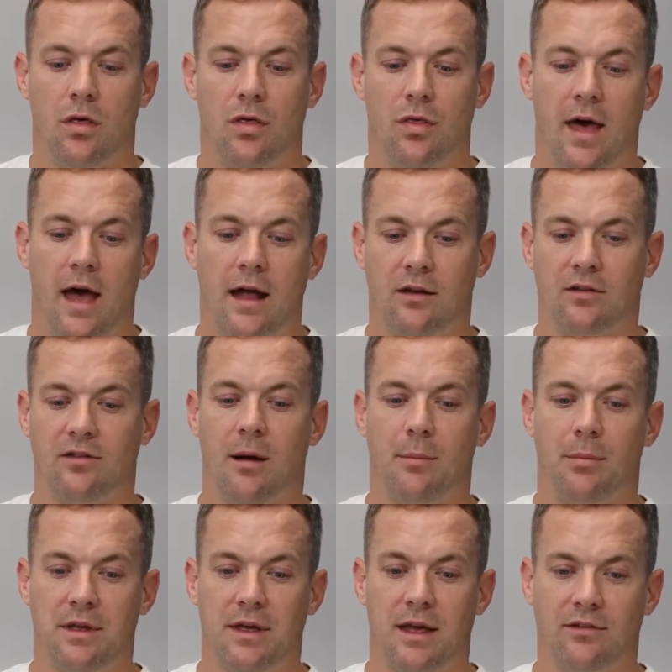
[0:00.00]
that
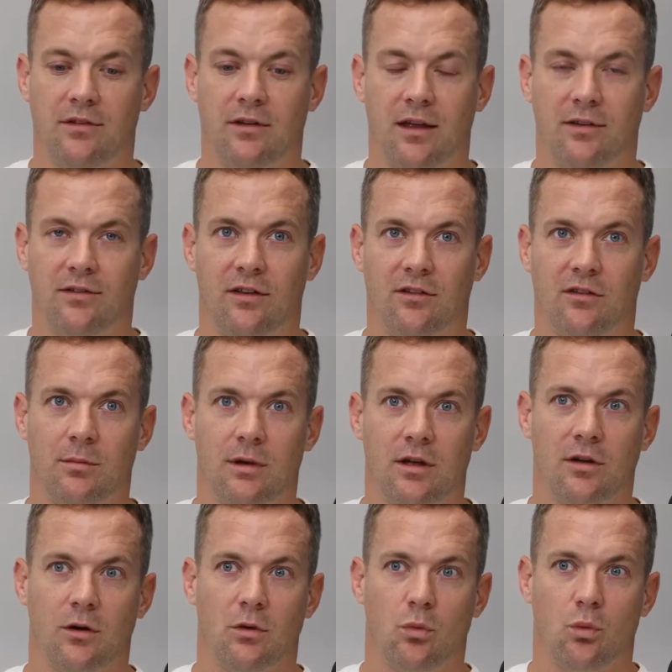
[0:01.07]
example yesterday says to me
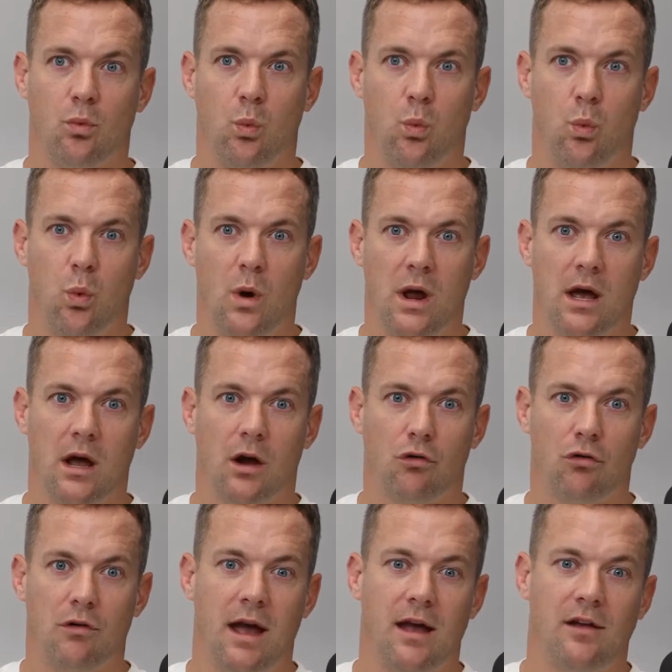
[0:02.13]
that we're
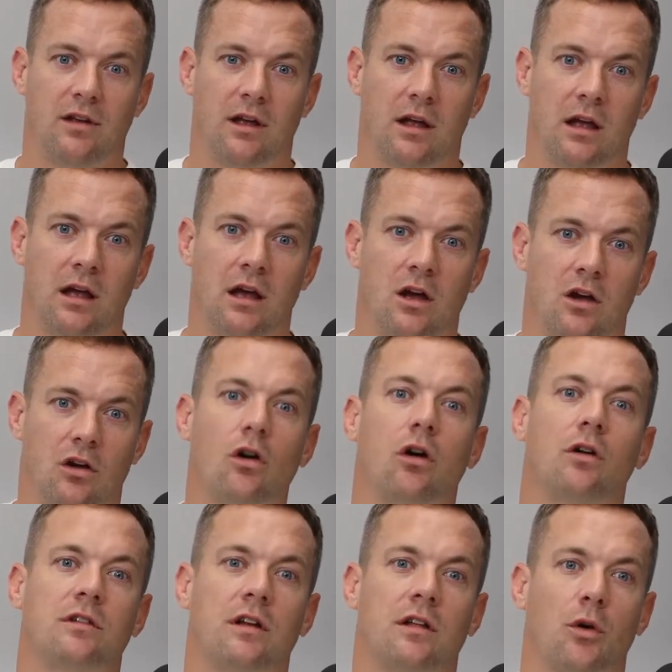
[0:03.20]
creating
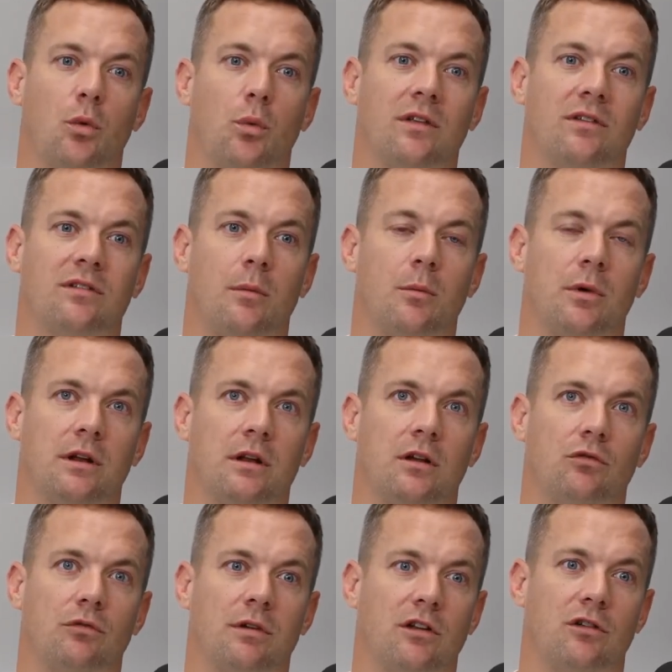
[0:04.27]
content that when someone
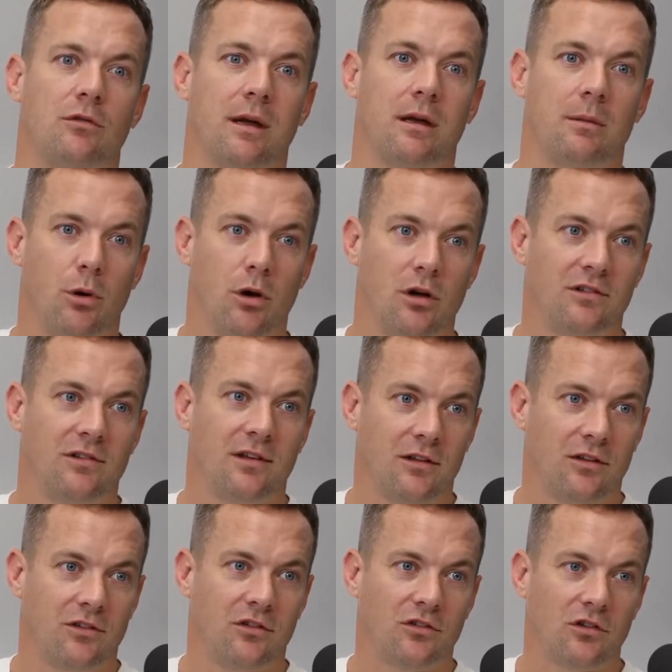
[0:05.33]
is ready to make a purchasing
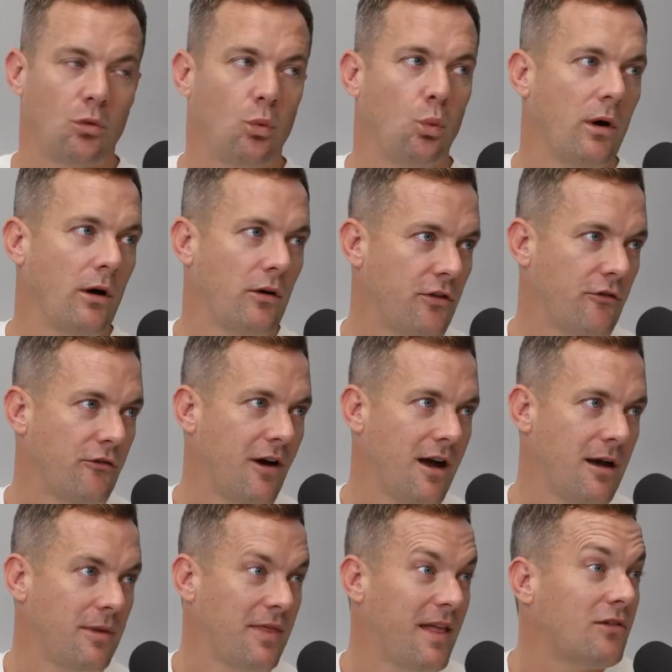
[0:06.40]
decision, we're in the
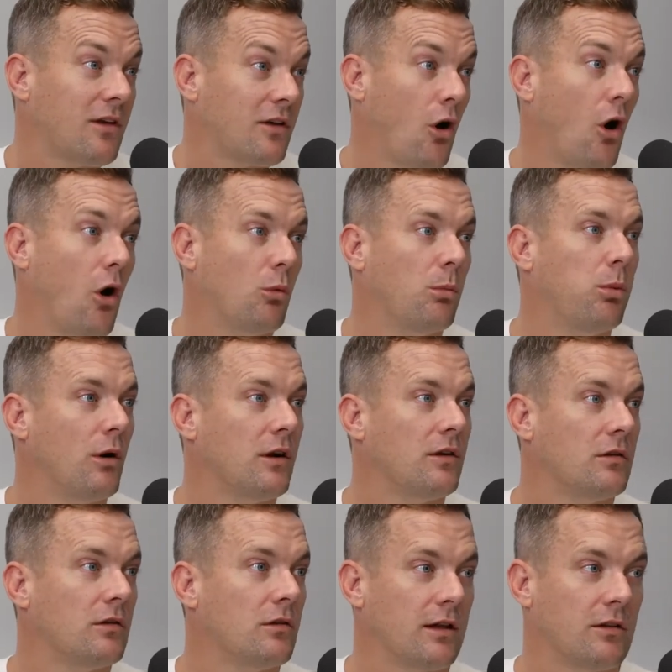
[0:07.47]
frame. And that's like the whole point.
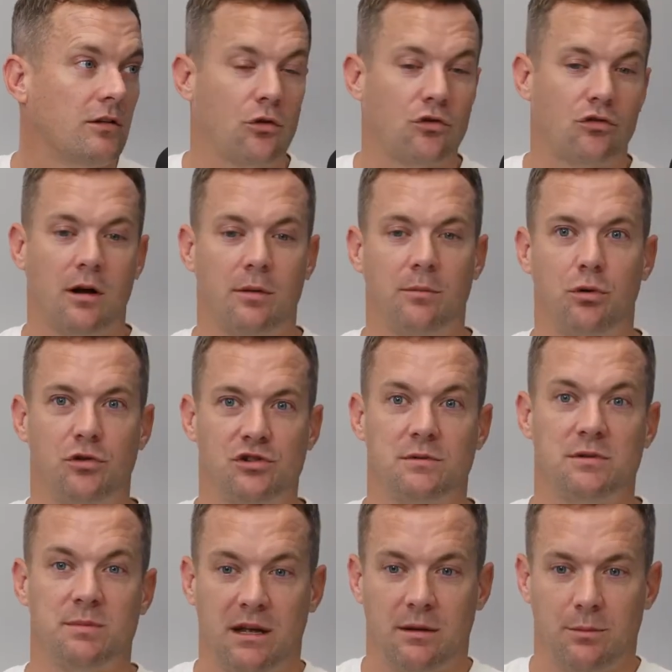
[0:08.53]
Like, don't try and push them
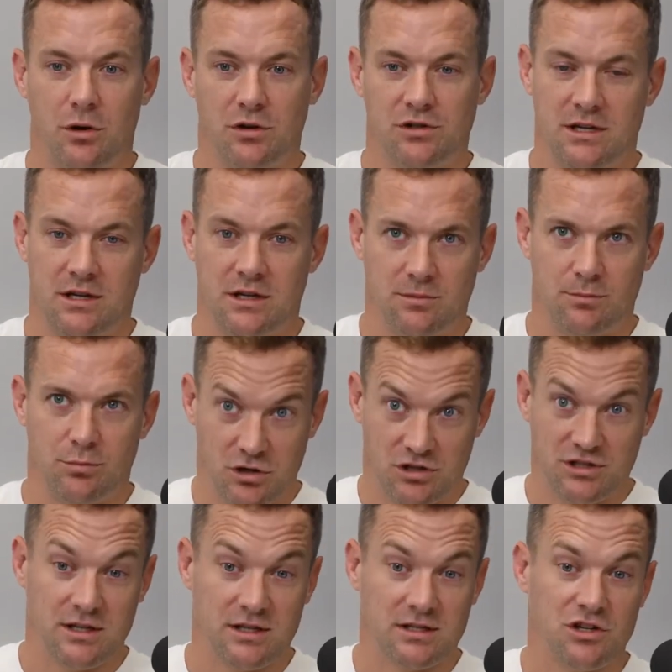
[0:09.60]
to make a
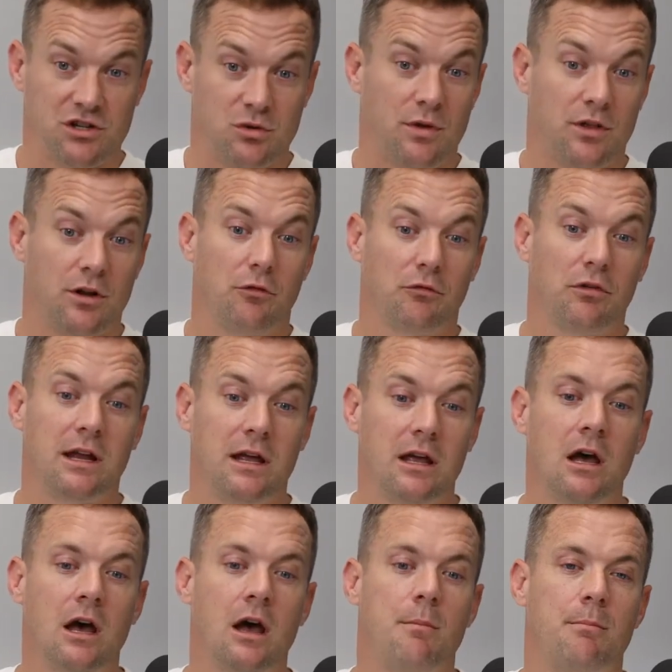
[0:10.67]
purchasing decision when they're not ready,
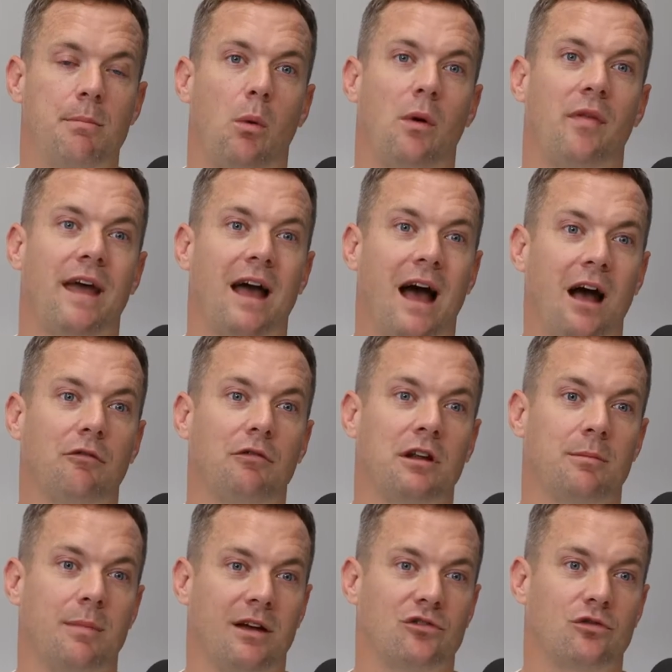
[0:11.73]
but when they are ready,
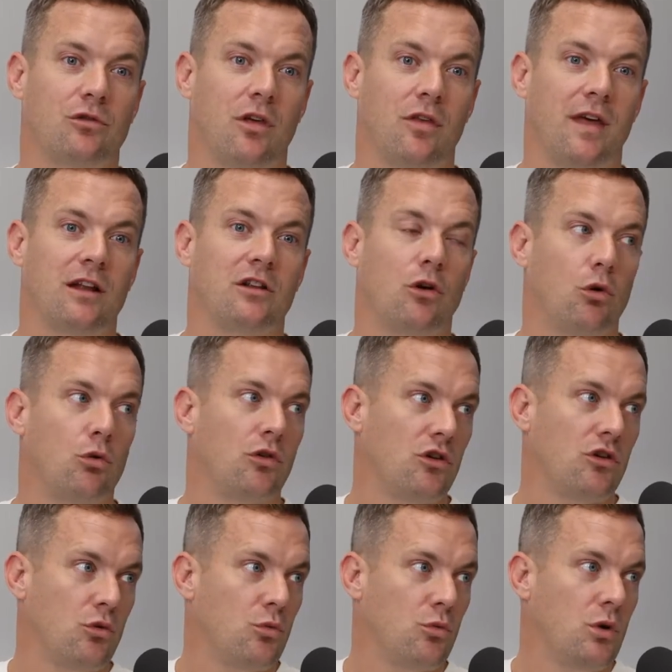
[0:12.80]
make sure that they know that
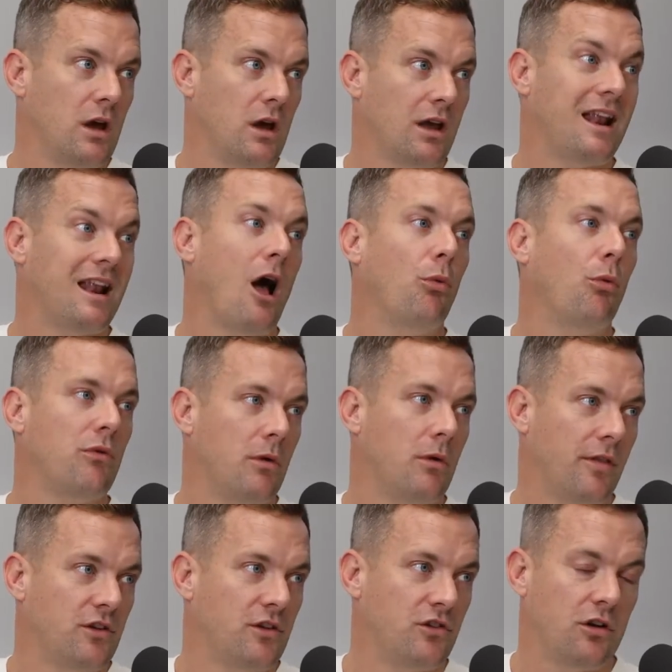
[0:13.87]
you can help them on
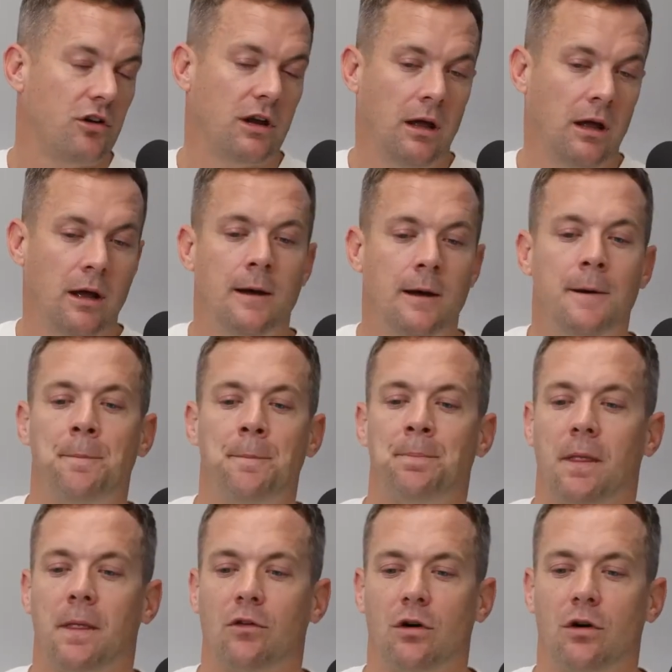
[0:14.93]
that journey.
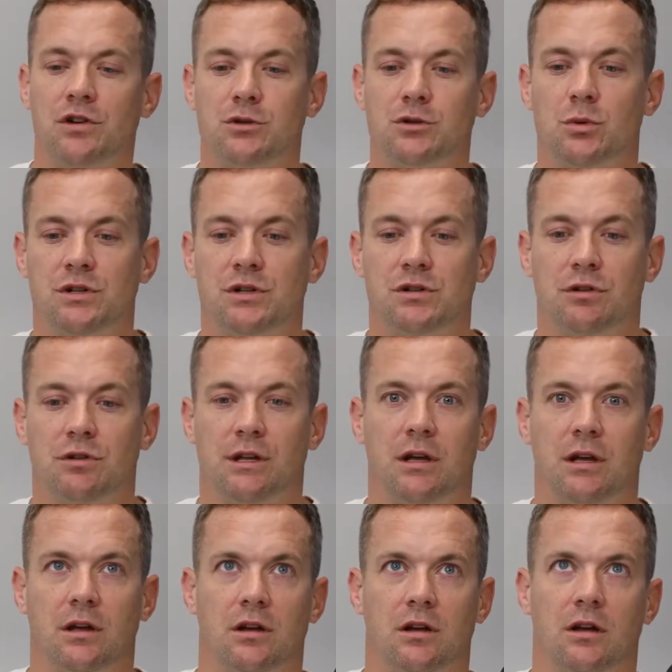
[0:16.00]
So I just wanted to
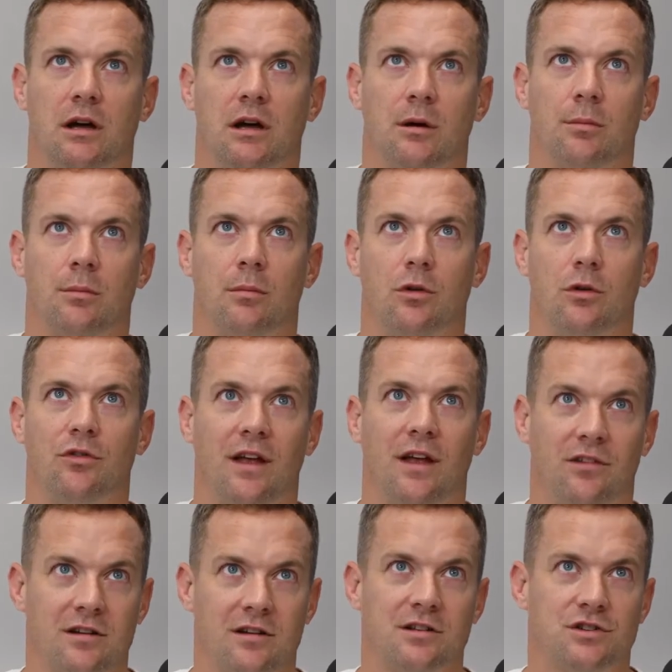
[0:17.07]
really use that as
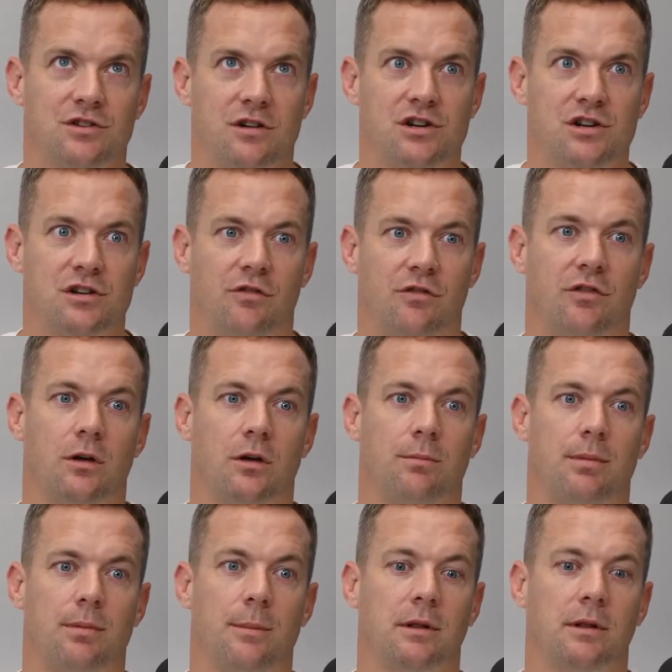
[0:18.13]
an illustration for
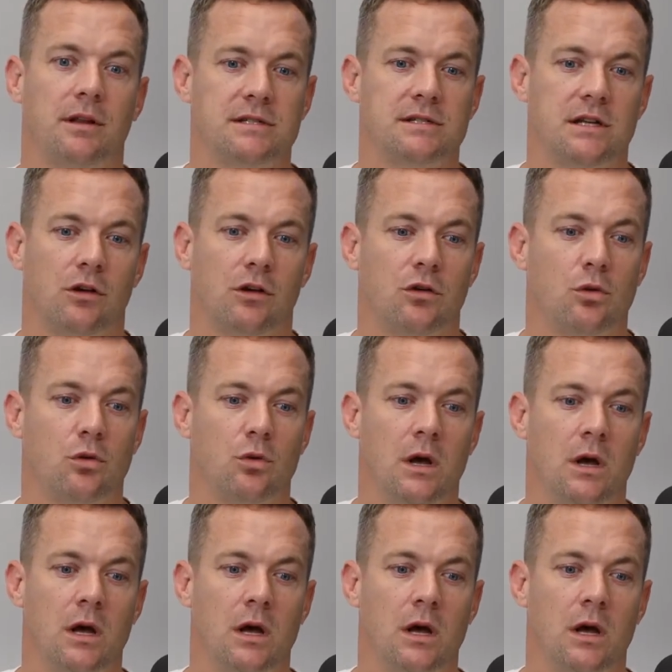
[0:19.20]
people listening who,